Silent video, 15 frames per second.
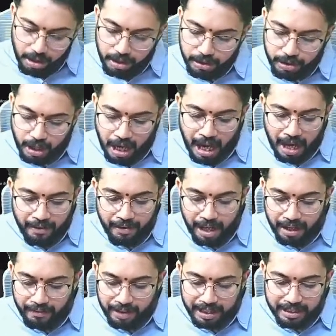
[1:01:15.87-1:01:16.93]
So I have done
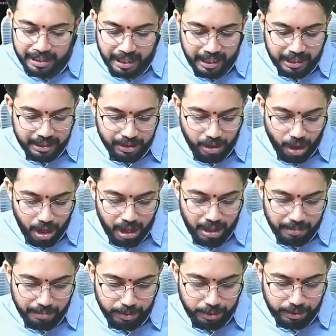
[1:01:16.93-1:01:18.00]
one series called
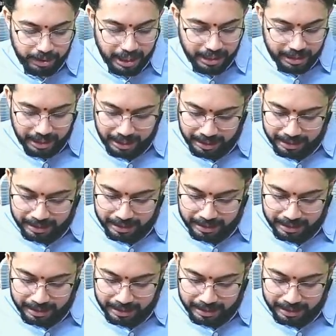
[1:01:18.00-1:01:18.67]
Booster series.